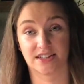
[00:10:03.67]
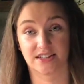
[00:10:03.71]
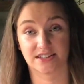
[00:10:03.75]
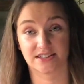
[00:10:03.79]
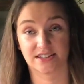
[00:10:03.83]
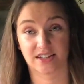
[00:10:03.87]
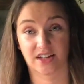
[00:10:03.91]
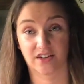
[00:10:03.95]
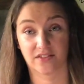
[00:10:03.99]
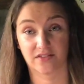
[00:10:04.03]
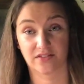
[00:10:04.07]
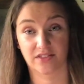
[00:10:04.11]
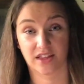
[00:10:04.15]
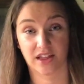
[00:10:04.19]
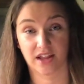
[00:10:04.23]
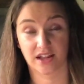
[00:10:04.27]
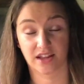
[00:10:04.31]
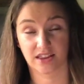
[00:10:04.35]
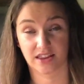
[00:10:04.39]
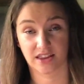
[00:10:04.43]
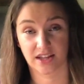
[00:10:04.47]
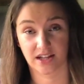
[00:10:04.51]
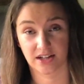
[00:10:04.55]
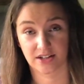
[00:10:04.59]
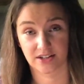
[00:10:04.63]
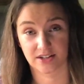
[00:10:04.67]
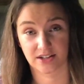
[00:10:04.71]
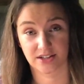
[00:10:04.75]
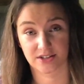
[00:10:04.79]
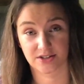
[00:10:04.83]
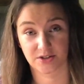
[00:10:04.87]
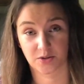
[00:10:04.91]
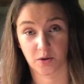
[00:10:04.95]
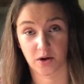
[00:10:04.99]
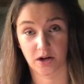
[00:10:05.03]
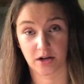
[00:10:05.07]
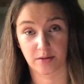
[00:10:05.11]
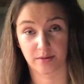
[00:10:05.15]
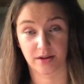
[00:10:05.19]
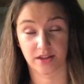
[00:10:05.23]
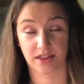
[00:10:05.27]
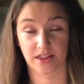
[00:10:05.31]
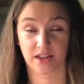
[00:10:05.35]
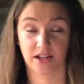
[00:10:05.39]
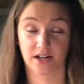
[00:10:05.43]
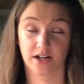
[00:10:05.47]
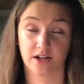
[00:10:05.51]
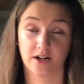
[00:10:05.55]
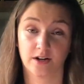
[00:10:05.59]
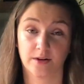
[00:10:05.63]
does have that hair that's quite a bit
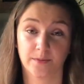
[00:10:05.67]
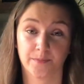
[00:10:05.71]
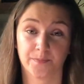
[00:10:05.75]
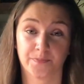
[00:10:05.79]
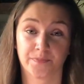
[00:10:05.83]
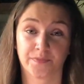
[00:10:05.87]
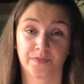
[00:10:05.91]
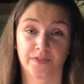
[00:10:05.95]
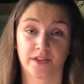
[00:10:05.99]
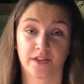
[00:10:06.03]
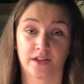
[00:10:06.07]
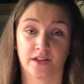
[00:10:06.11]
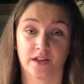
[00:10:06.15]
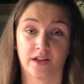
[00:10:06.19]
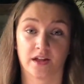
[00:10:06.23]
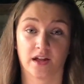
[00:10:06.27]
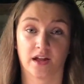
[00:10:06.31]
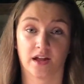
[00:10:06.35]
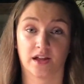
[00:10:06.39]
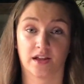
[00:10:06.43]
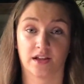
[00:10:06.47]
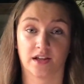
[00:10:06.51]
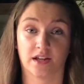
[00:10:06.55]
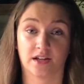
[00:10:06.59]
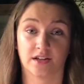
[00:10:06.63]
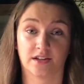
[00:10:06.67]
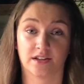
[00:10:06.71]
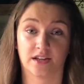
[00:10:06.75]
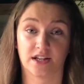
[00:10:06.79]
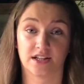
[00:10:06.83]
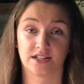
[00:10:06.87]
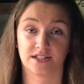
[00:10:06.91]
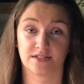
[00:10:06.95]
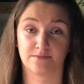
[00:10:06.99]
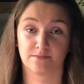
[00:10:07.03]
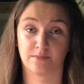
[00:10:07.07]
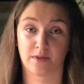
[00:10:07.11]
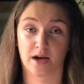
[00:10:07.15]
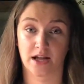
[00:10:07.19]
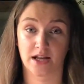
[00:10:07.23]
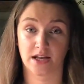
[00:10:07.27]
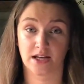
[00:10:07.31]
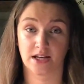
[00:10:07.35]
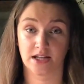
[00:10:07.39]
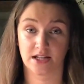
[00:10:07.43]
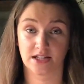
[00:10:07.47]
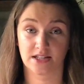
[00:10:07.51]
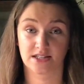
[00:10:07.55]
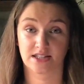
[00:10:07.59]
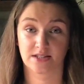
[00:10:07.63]
thinner and that might
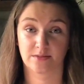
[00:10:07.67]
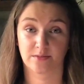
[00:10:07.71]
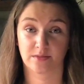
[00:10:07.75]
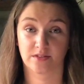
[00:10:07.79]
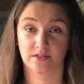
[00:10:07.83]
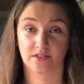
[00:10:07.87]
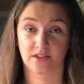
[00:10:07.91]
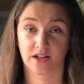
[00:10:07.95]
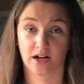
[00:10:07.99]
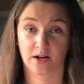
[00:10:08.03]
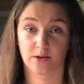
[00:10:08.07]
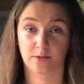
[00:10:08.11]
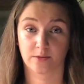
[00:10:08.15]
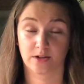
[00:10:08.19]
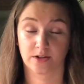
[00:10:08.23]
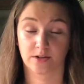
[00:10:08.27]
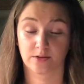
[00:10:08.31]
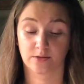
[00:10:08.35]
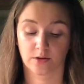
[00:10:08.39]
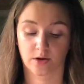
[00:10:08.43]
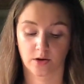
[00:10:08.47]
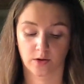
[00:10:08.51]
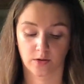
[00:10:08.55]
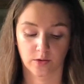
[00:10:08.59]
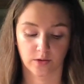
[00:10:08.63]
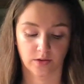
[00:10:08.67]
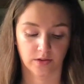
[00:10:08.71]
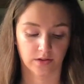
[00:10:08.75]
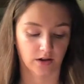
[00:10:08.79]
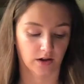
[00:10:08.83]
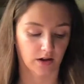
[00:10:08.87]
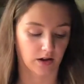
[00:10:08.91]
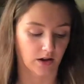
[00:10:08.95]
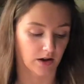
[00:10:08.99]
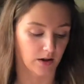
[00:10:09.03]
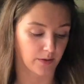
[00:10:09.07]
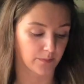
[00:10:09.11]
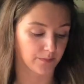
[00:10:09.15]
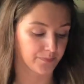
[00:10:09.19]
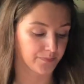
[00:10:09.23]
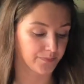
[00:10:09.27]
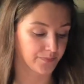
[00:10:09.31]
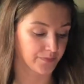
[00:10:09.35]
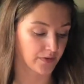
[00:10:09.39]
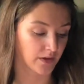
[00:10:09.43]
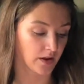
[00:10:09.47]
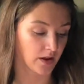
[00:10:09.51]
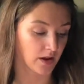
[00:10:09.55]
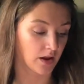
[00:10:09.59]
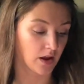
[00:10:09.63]
need some of that regrowth,
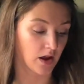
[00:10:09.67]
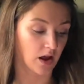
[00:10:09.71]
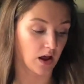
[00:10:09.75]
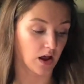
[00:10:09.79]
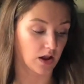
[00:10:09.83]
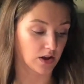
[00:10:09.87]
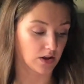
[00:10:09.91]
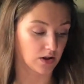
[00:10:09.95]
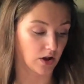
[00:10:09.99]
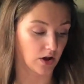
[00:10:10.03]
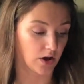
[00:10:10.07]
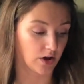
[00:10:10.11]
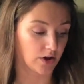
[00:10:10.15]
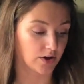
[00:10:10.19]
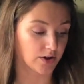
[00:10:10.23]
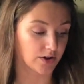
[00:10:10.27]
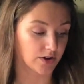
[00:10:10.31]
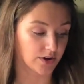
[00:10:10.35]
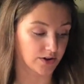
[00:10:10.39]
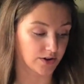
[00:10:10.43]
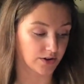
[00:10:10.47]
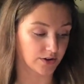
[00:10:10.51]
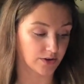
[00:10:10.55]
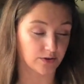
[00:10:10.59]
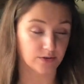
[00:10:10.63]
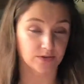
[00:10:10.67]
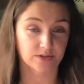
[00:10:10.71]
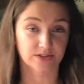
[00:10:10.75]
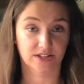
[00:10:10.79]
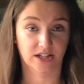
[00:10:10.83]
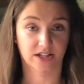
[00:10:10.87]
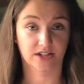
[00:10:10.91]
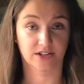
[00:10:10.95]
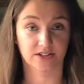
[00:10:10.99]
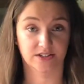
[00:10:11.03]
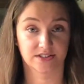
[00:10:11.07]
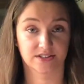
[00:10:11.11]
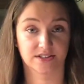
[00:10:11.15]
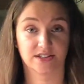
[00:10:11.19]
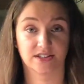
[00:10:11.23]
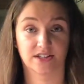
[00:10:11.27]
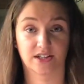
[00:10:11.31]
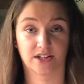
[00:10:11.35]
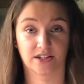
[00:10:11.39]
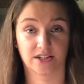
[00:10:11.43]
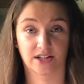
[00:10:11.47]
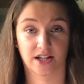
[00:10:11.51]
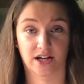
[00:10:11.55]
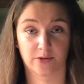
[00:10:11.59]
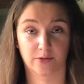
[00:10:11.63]
a longer use, I could see
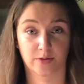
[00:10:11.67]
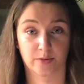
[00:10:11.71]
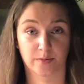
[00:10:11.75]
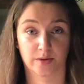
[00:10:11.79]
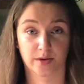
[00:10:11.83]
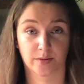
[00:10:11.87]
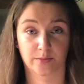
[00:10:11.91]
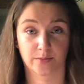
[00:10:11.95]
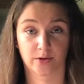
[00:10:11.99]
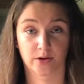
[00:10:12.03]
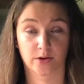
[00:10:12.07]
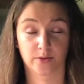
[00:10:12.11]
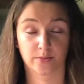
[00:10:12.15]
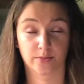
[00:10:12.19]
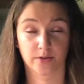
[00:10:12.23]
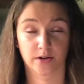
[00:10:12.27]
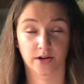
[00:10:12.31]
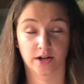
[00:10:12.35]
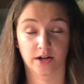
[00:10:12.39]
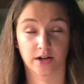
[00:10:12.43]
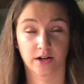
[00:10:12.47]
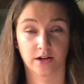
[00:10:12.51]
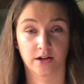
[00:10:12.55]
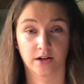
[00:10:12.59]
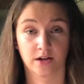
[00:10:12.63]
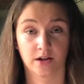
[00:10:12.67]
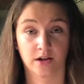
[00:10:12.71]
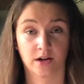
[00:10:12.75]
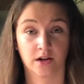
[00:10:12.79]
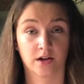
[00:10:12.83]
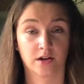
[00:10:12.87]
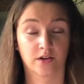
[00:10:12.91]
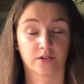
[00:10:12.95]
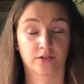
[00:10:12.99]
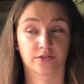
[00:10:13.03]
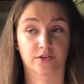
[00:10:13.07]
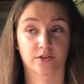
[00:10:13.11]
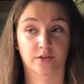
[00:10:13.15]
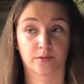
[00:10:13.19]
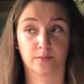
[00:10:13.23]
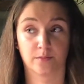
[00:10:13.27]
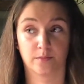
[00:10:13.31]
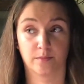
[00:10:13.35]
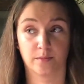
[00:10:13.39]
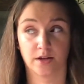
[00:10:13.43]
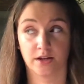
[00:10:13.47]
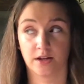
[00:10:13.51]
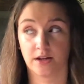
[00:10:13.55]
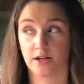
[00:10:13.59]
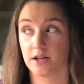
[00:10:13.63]
how that would be appropriate. For
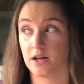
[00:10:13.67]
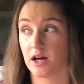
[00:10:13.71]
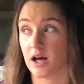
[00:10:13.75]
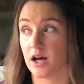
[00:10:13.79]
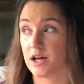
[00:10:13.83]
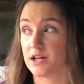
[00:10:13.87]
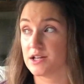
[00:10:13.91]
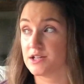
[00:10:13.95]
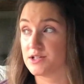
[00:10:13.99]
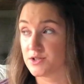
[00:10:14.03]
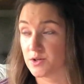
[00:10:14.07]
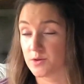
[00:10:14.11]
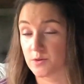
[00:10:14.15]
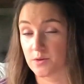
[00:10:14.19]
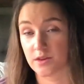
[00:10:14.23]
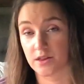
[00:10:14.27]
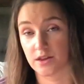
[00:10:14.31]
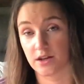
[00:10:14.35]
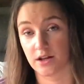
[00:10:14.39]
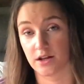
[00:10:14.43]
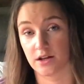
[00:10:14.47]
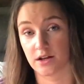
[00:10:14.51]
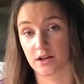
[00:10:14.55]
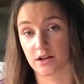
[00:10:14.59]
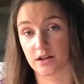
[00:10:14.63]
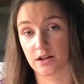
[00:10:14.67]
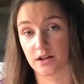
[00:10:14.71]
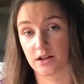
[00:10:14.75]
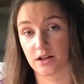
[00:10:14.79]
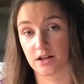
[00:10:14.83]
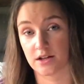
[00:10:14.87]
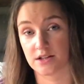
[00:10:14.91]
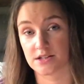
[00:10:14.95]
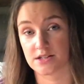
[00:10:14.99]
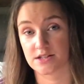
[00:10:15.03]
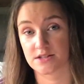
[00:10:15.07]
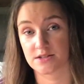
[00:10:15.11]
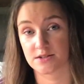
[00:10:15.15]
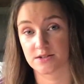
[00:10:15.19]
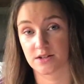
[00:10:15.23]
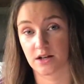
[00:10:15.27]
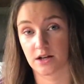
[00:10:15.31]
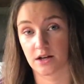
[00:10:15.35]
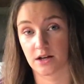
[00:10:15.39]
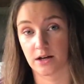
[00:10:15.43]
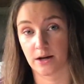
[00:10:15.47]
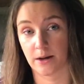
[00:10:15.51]
me, I don't think it's